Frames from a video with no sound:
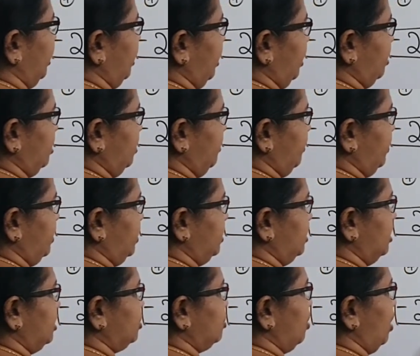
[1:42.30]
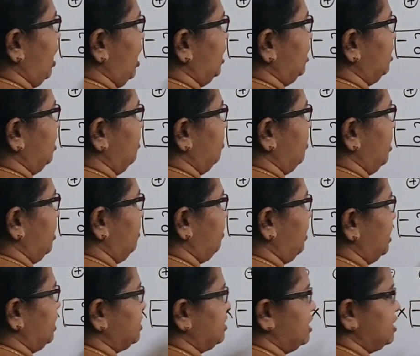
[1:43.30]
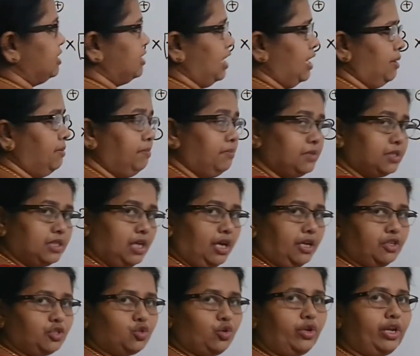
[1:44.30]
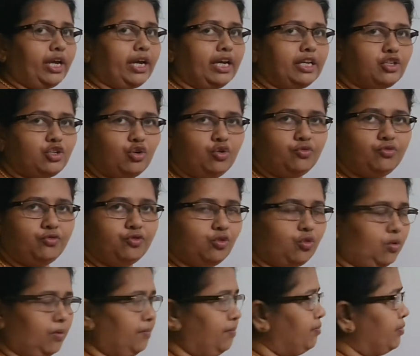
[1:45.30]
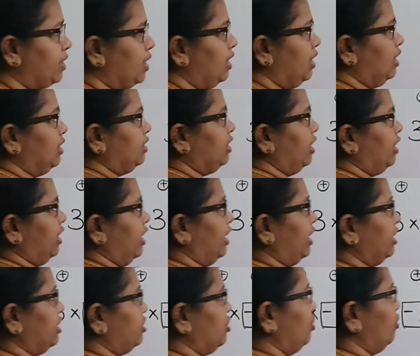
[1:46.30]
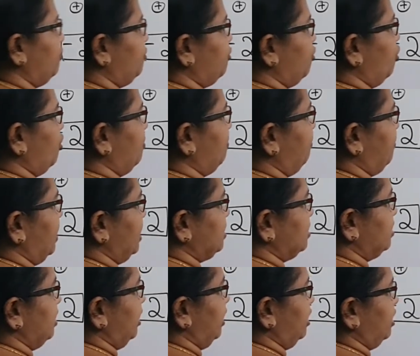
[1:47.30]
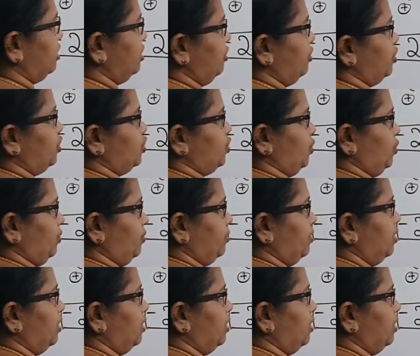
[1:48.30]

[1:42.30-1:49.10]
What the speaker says: negative integers. So add them and place the same sign. So negative 4. Then negative 4 plus negative 2.